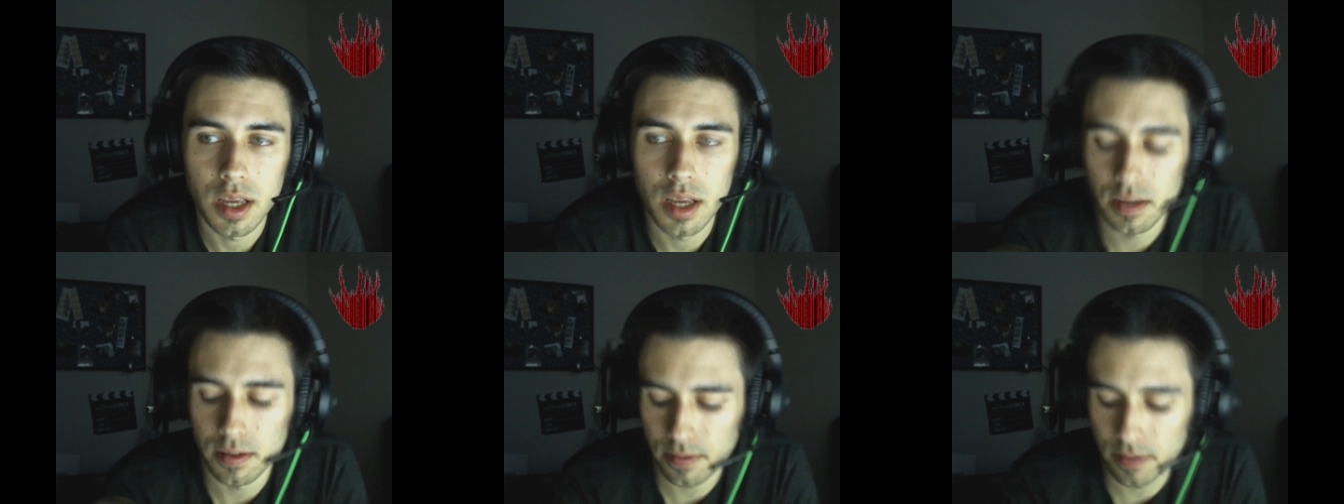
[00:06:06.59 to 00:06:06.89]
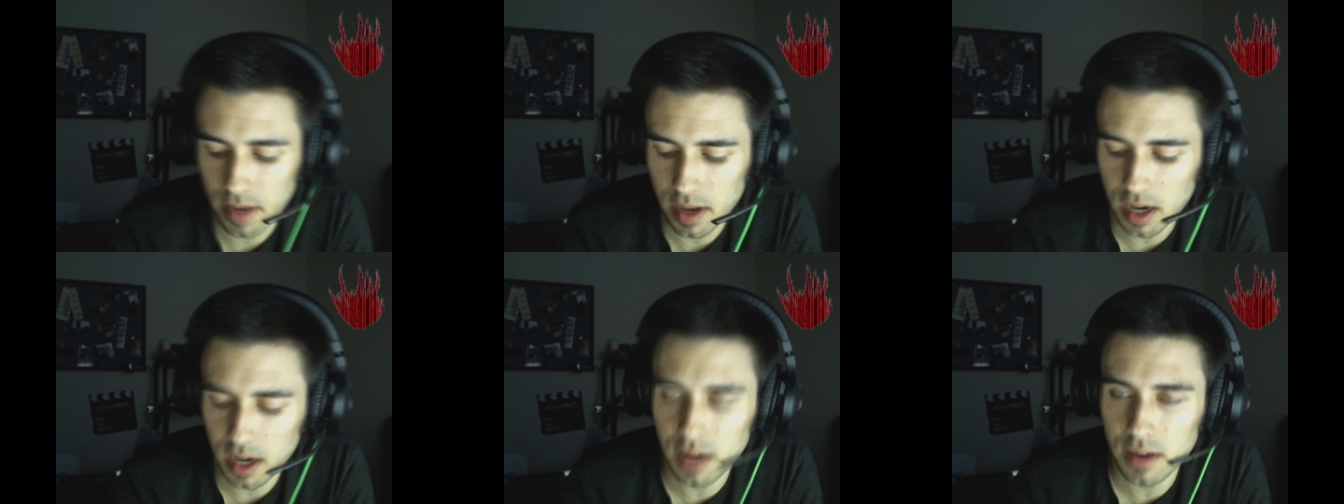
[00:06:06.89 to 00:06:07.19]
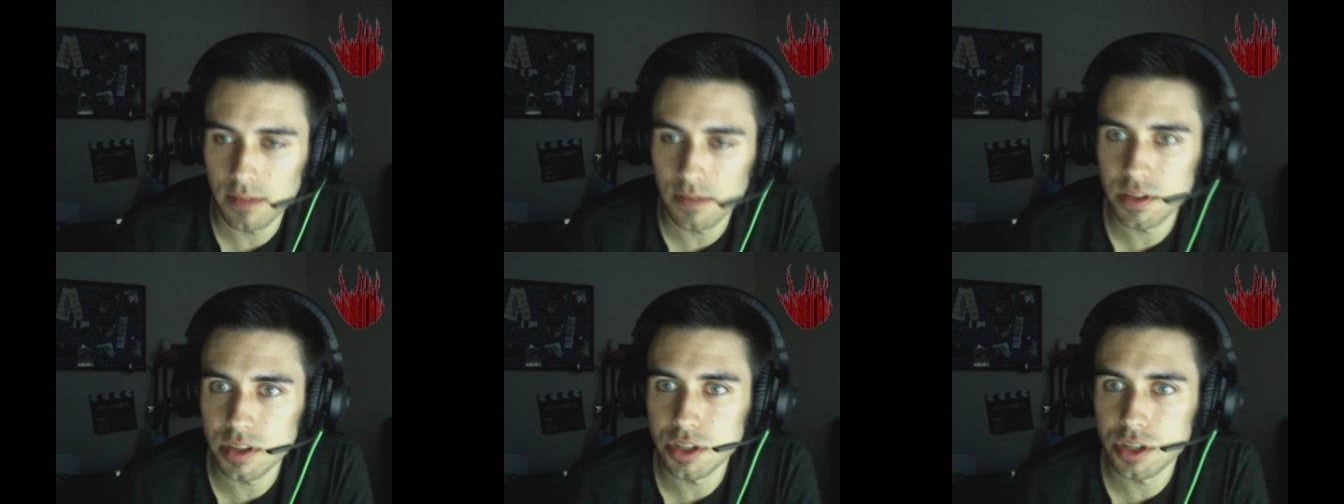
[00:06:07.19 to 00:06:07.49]
if
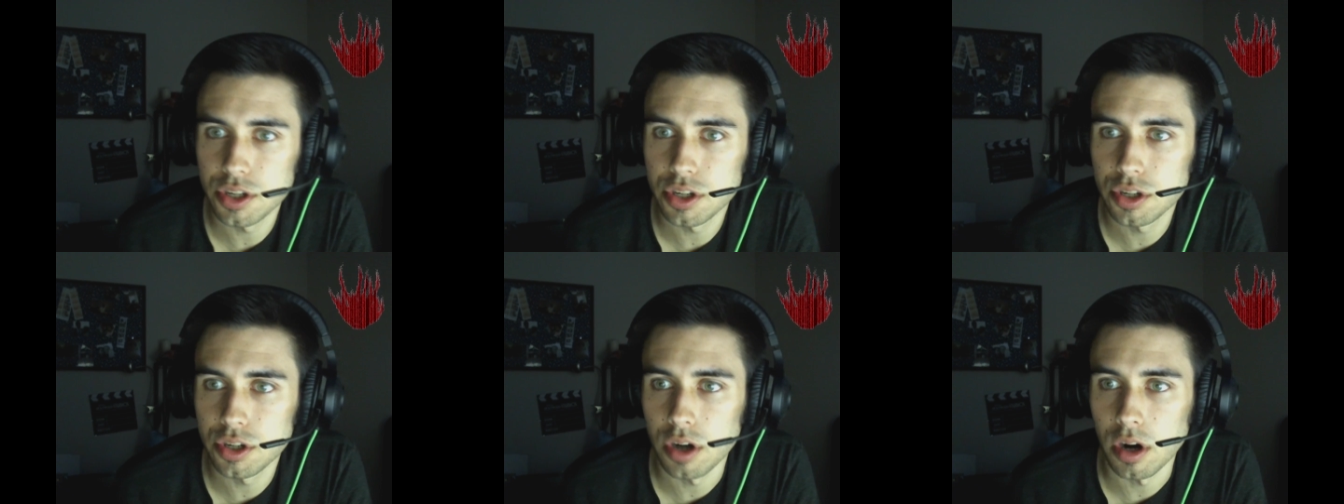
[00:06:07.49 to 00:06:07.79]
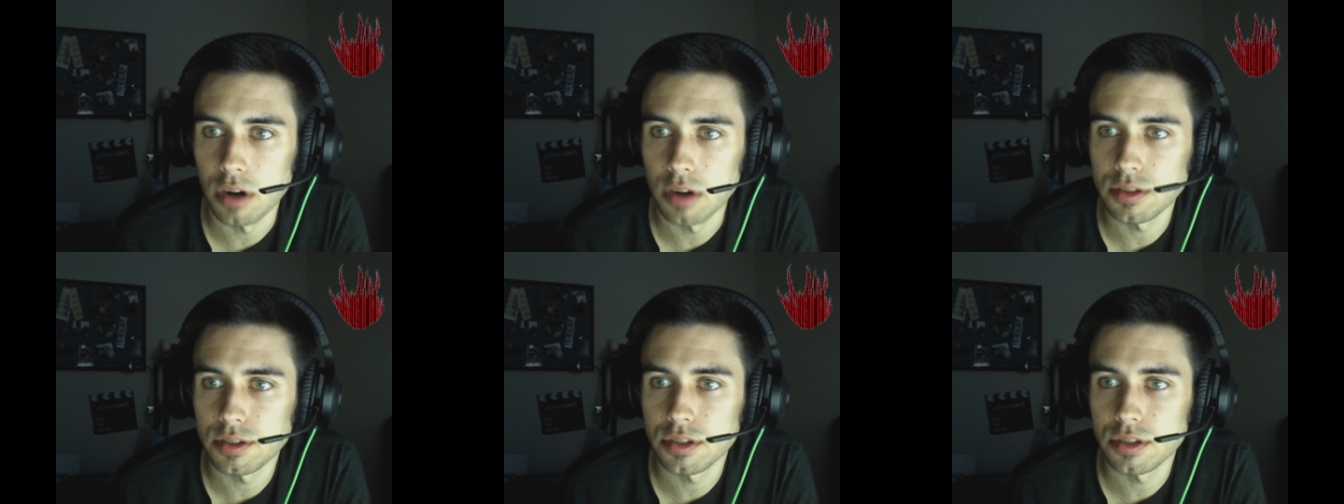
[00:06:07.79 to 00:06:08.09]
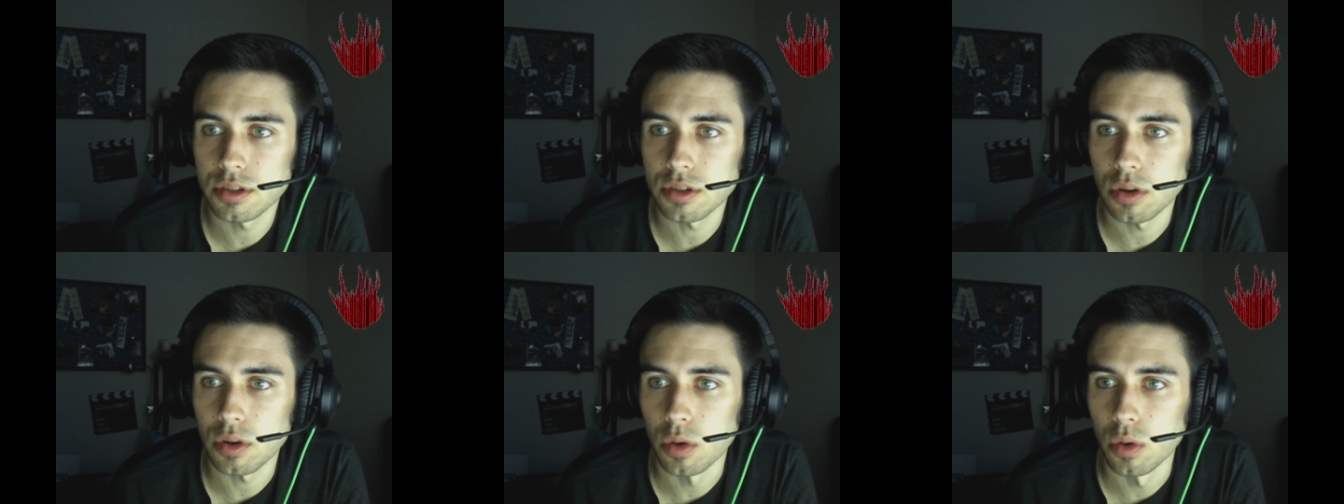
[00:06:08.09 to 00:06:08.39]
any of these
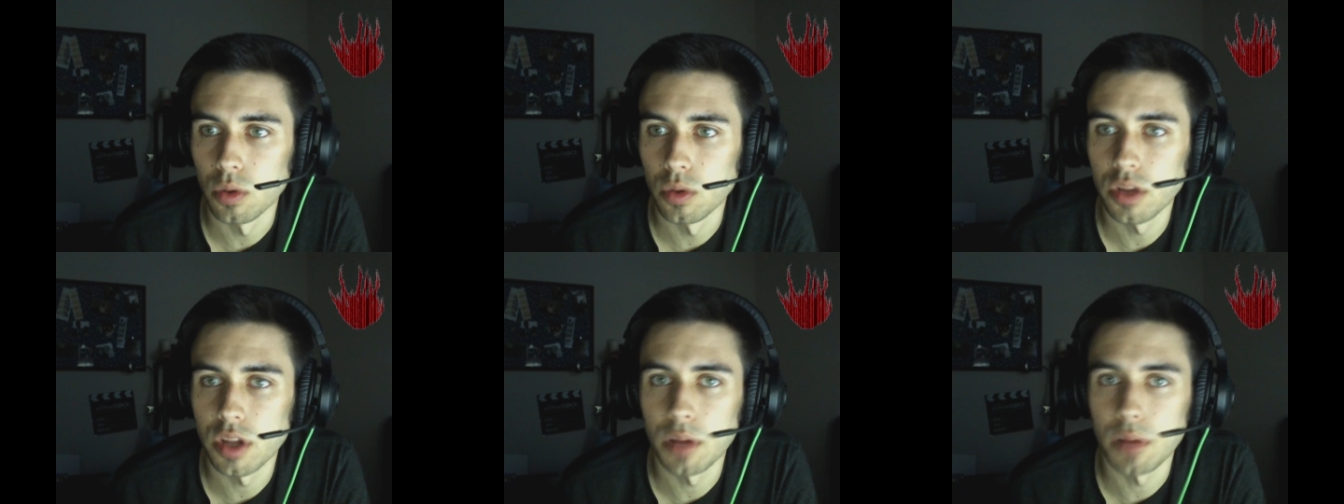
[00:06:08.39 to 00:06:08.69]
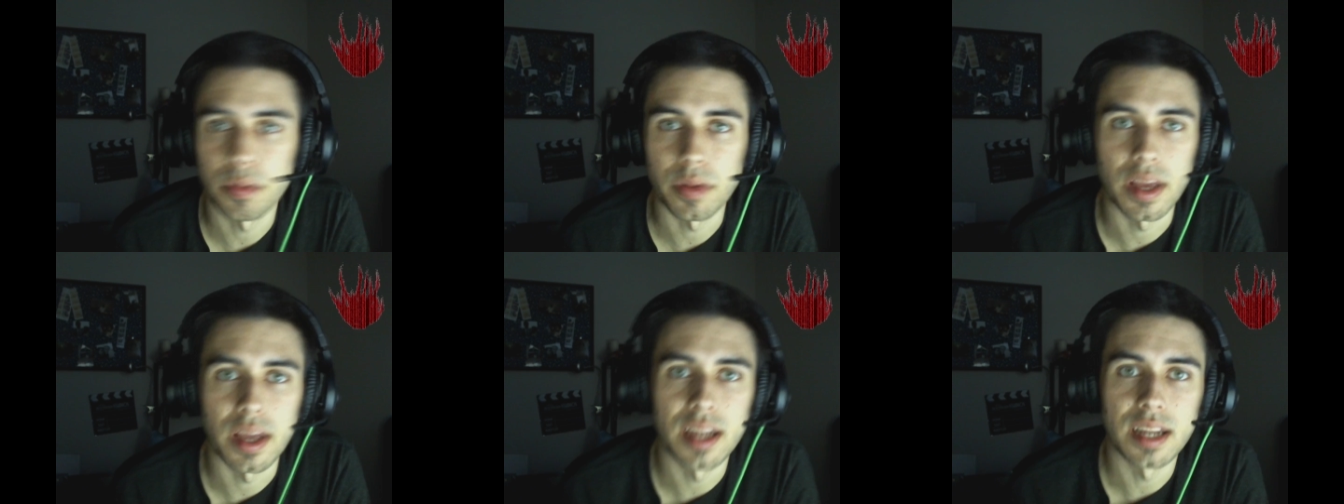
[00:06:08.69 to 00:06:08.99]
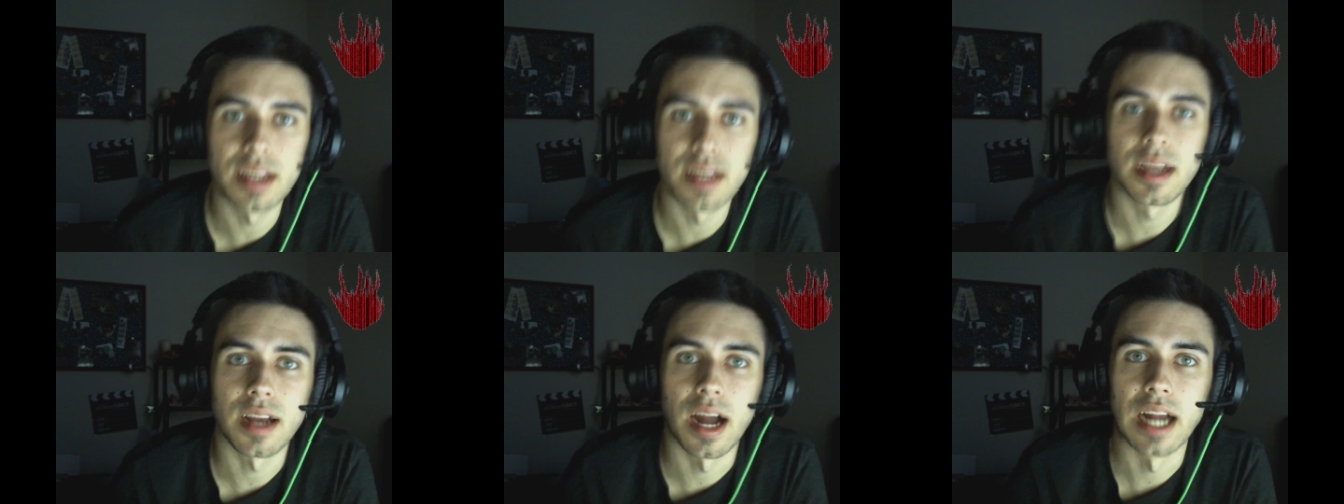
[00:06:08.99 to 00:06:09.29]
charts hold up
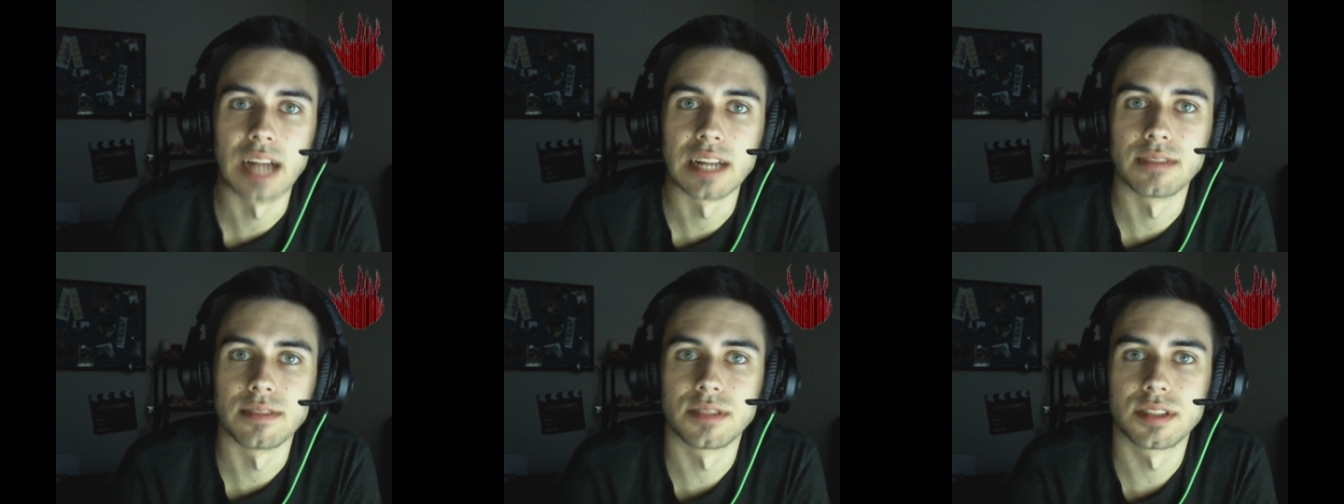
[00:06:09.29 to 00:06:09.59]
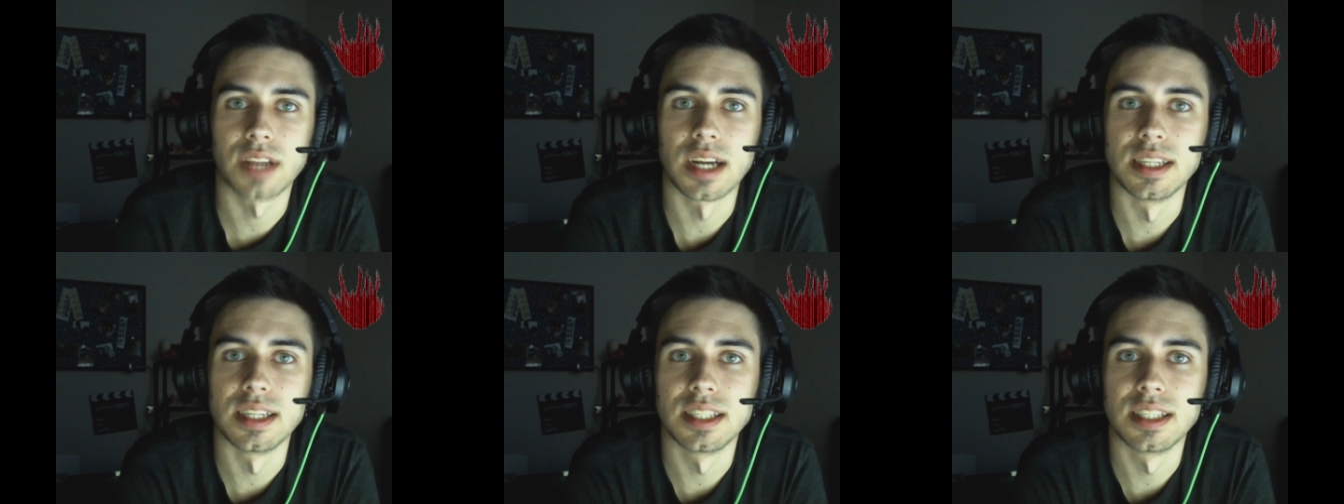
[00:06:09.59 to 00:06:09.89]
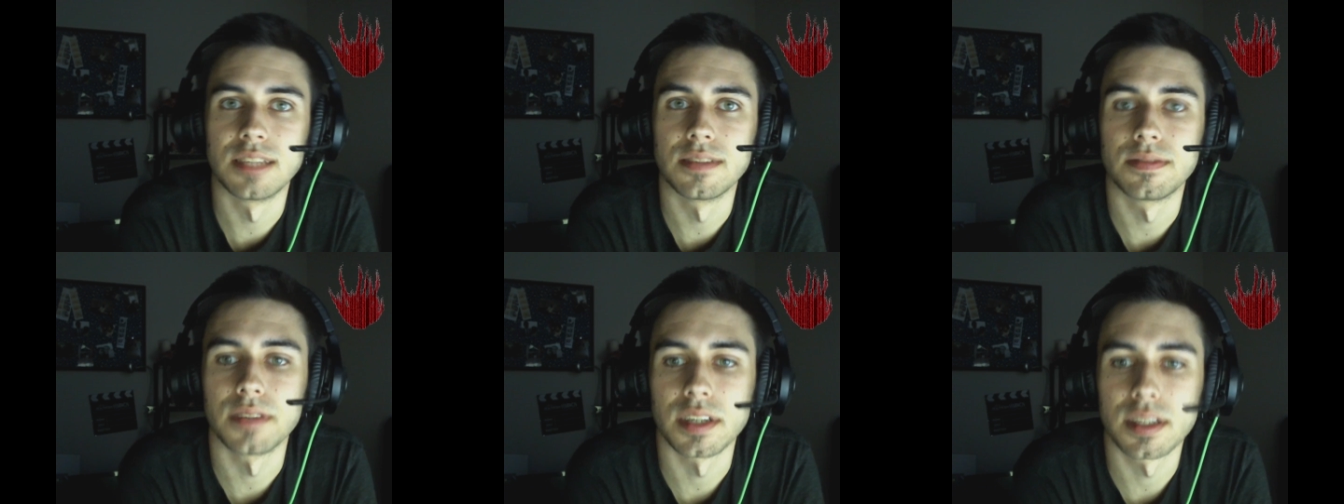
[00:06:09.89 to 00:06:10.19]
any kind of
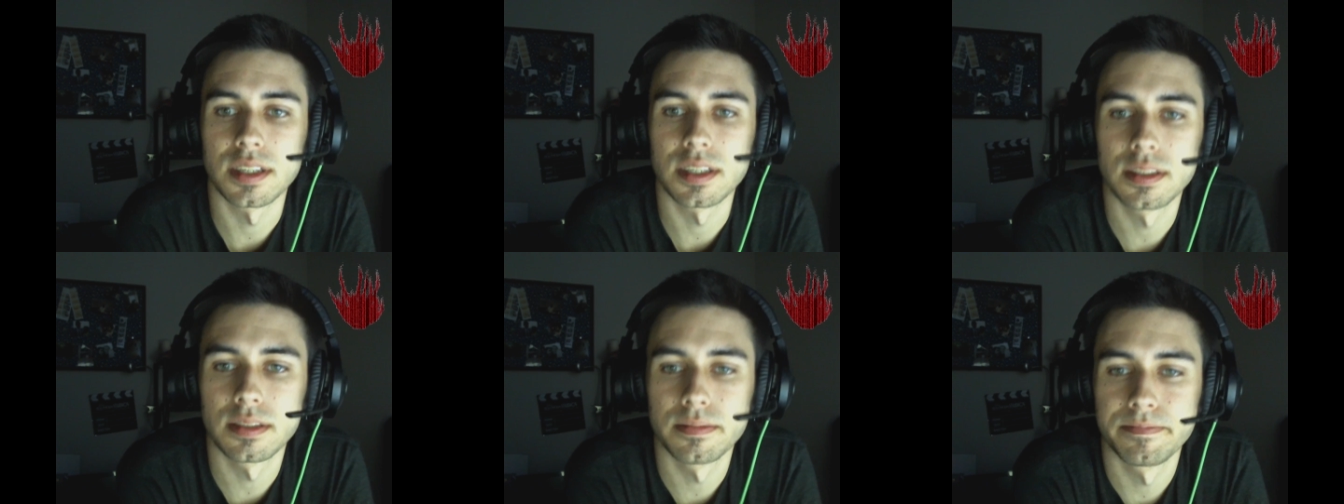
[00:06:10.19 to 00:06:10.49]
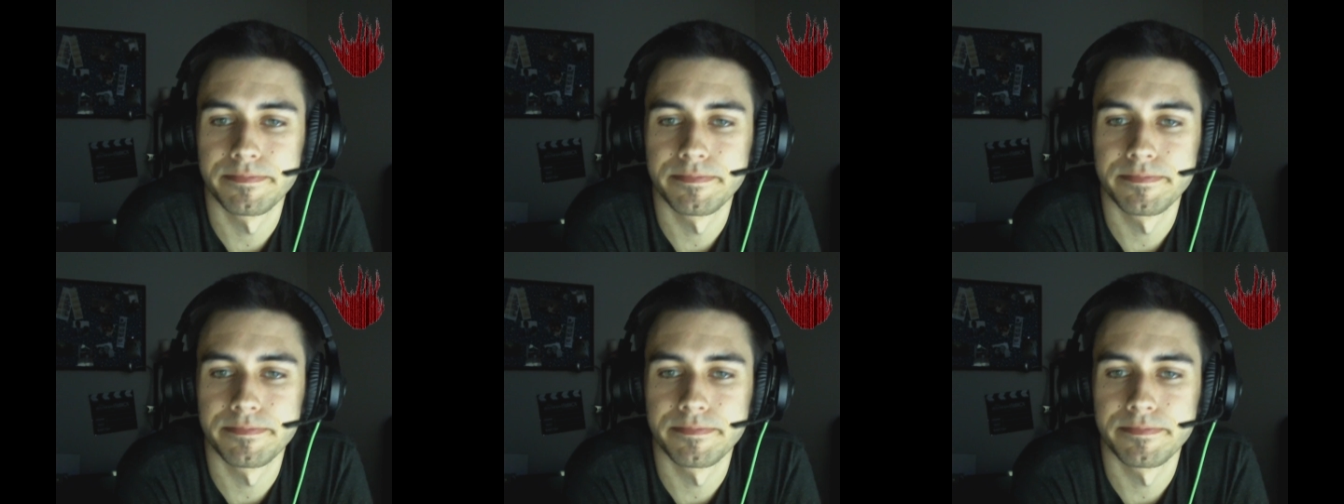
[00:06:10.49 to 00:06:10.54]
scientific